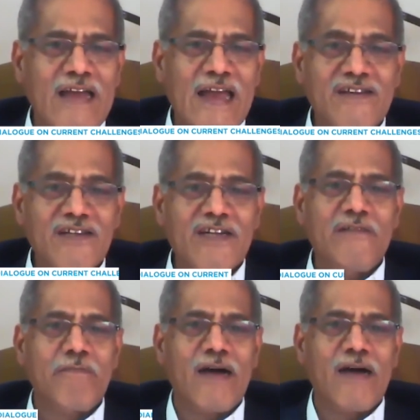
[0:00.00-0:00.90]

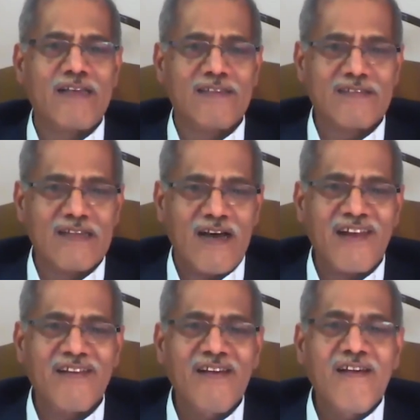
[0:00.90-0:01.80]
entered
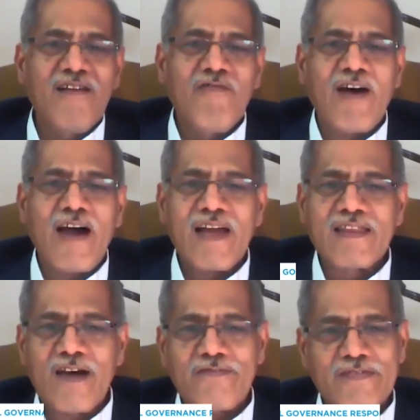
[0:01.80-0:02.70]
Pakistan via
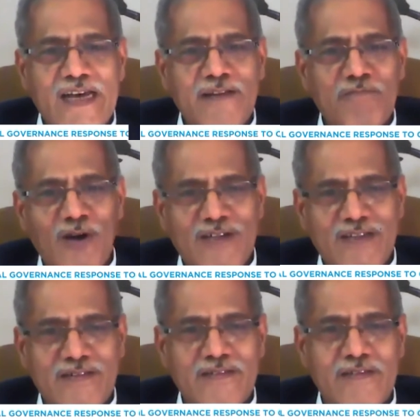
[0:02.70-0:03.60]
the Afghan border,